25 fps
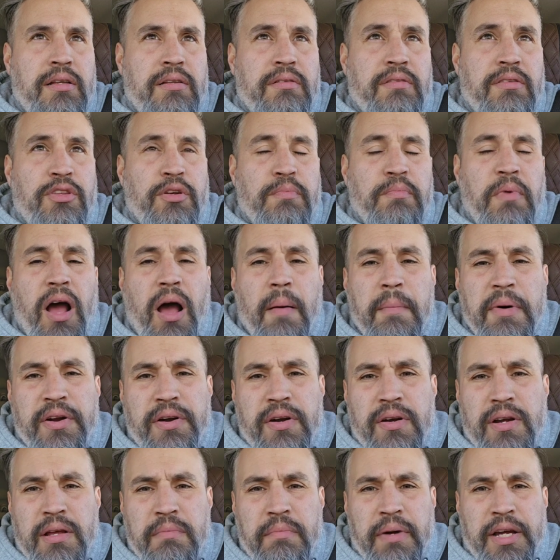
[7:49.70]
thermometer
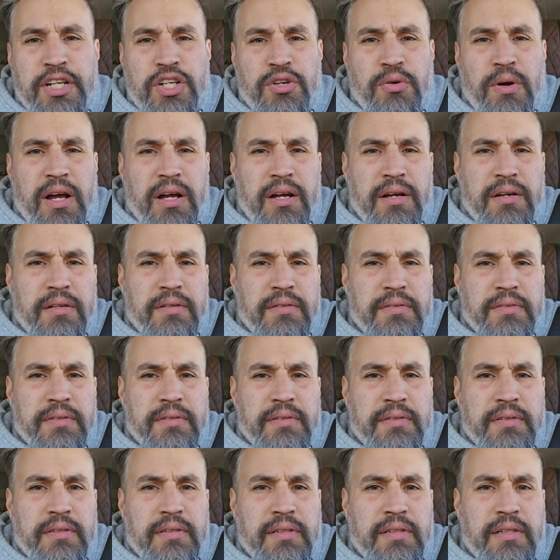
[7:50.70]
in my truck
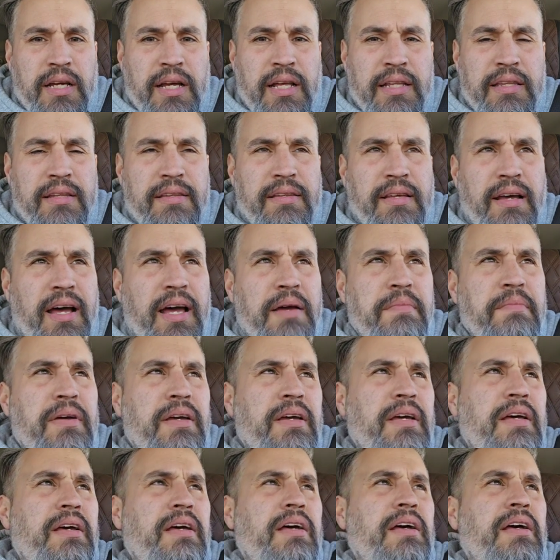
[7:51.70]
at the time.
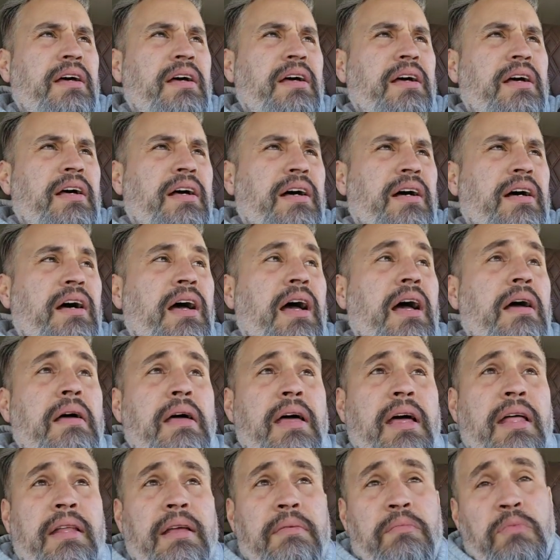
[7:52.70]

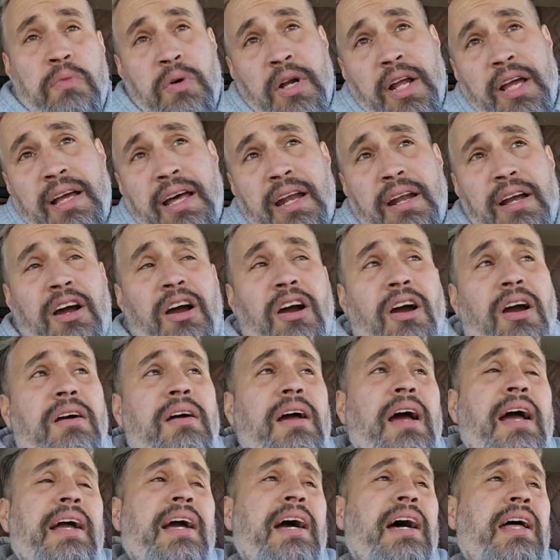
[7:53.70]
And then when I got a car,
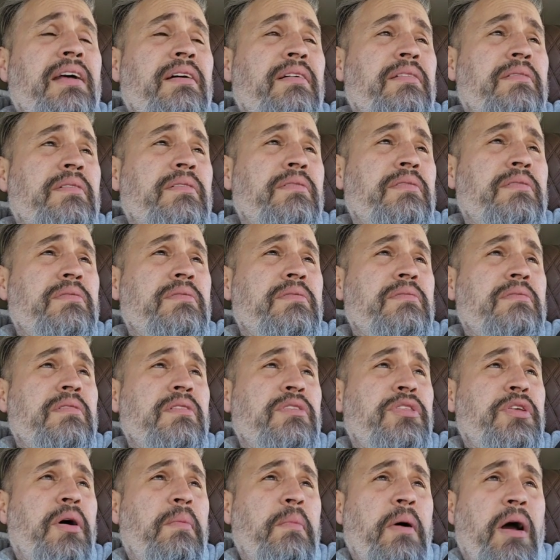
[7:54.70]
I got a
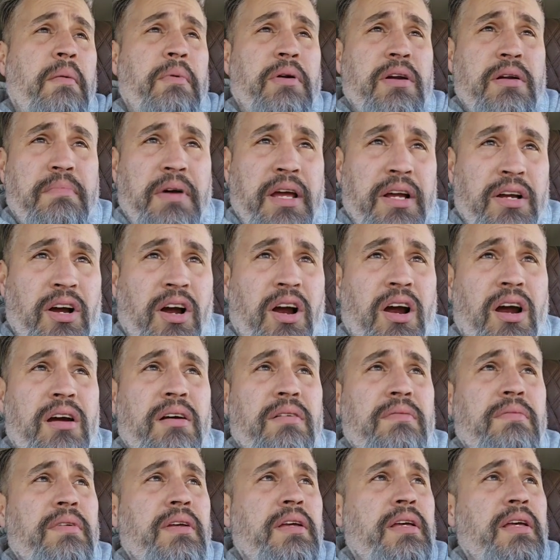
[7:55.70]
thermometer in my
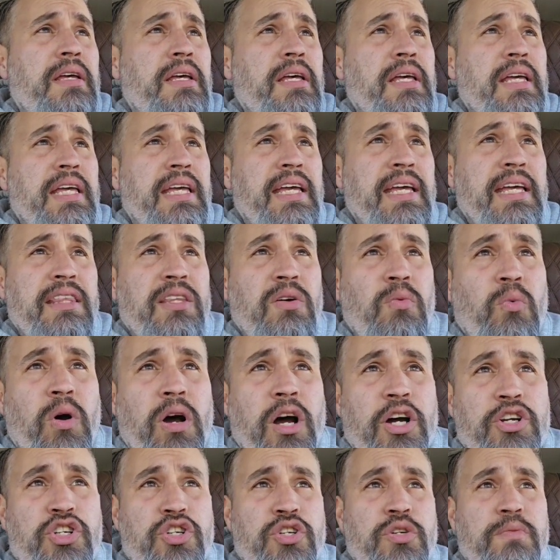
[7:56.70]
car, in the
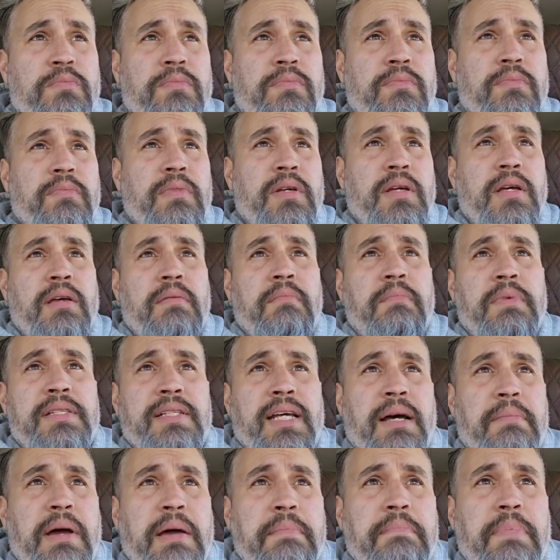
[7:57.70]
washroom,
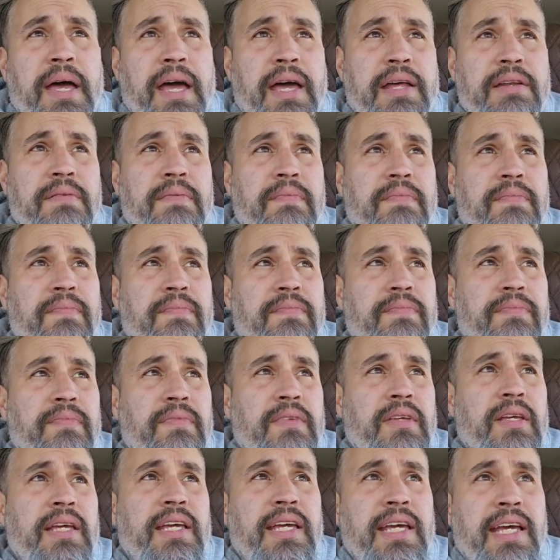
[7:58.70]
beside my bed,
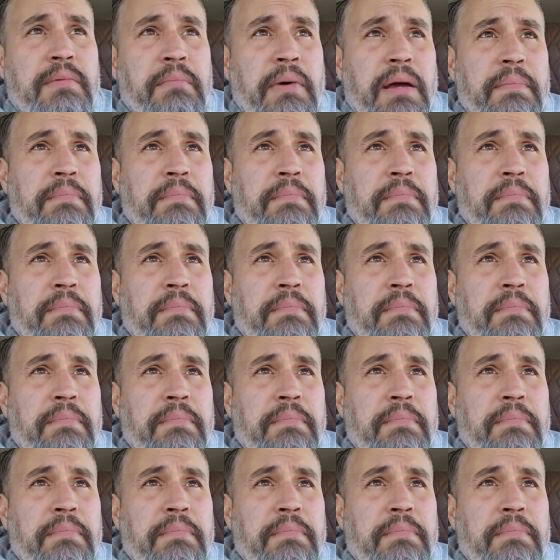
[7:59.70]
in my